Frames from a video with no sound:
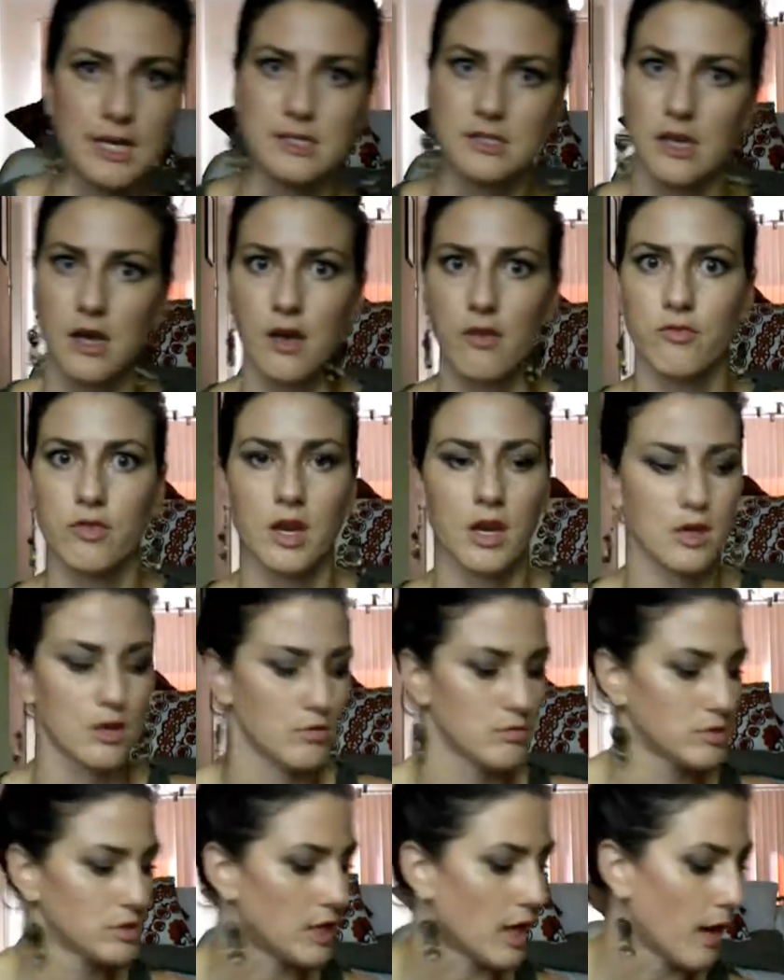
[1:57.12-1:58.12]
size of that I
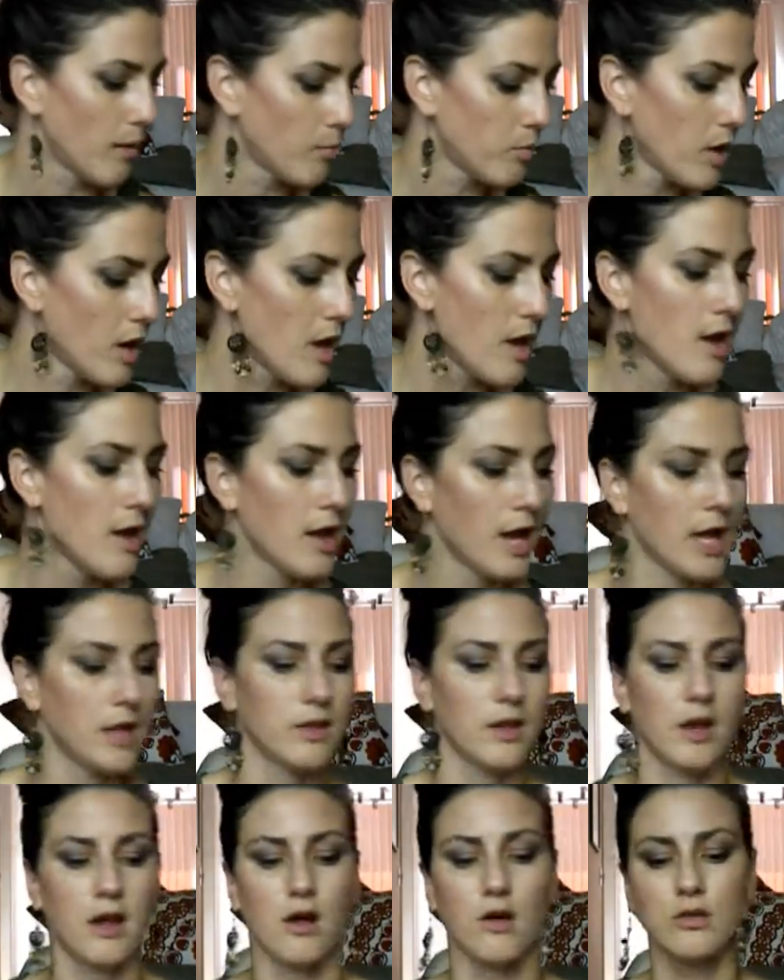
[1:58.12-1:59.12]
used up.
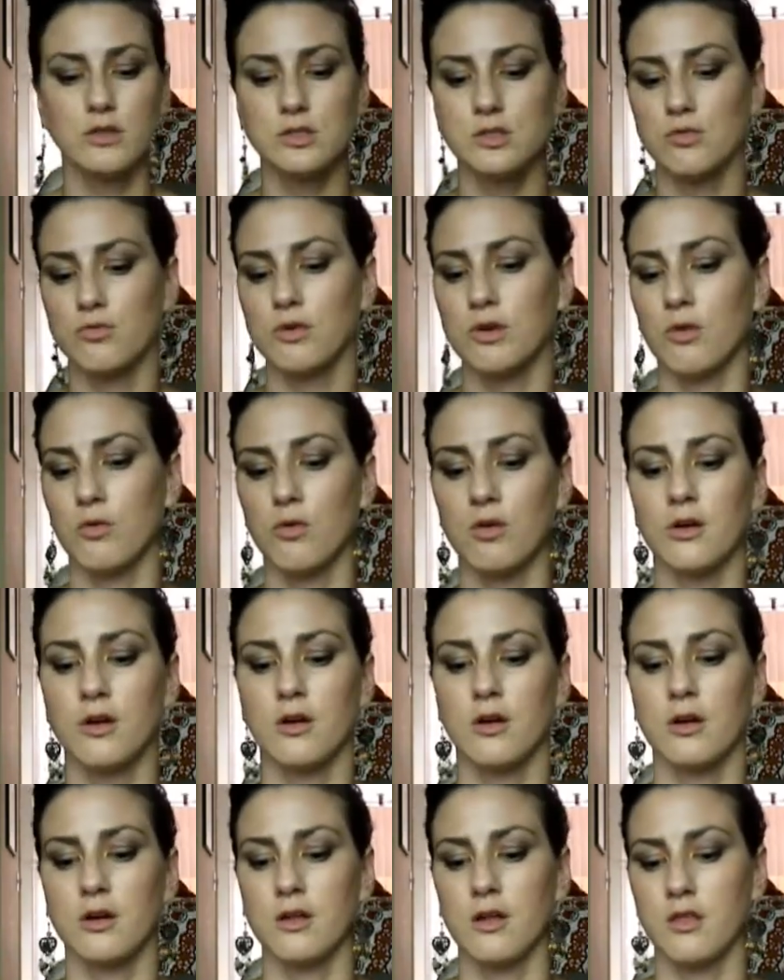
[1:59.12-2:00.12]
And then I also
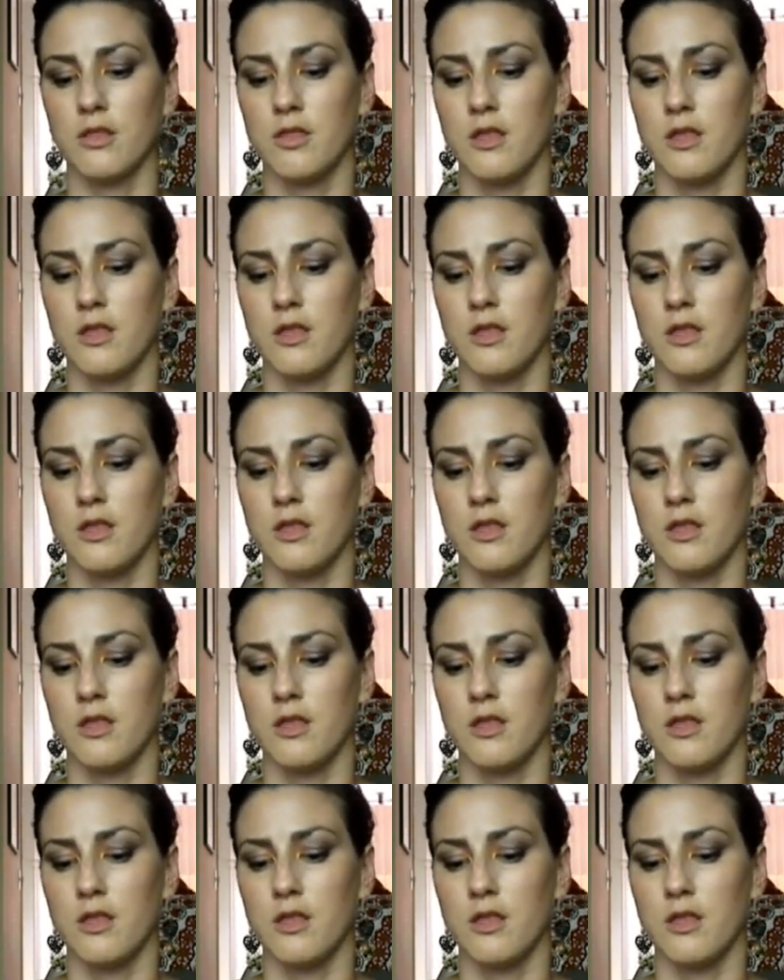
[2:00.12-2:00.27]
reordered